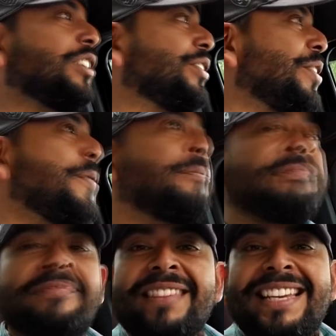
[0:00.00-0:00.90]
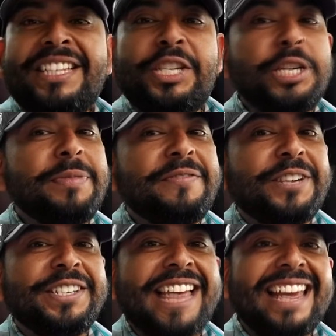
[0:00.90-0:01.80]
So excuse me for
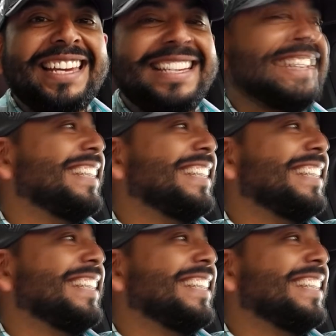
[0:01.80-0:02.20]
a second.